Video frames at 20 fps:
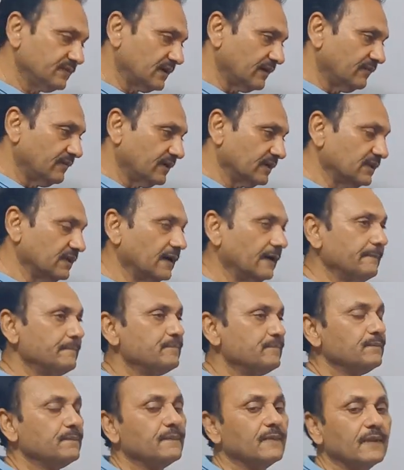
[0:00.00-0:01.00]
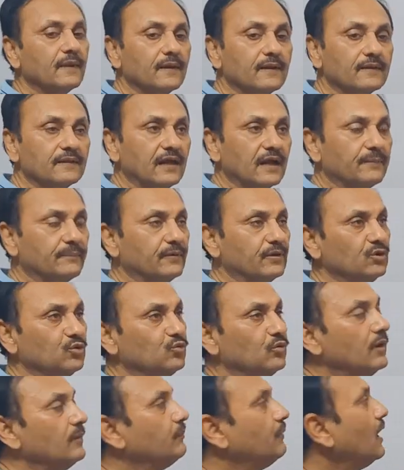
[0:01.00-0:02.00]
cover that
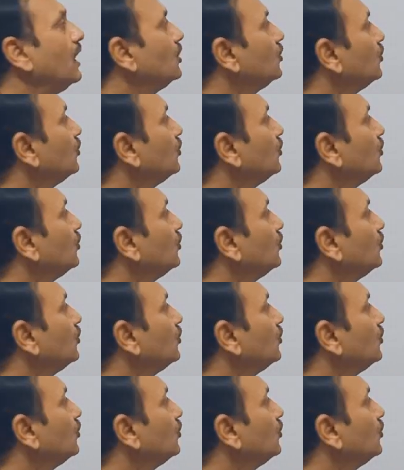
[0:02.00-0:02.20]
particular part